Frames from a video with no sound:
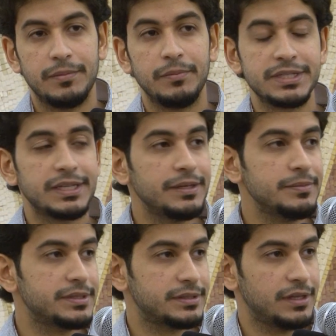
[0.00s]

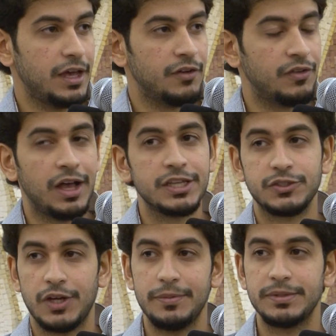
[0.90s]
Muslims of all
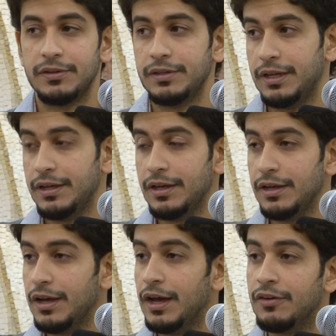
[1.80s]
stripes, of,
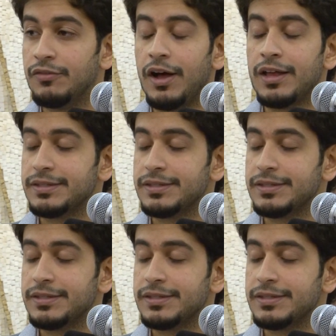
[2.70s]
of all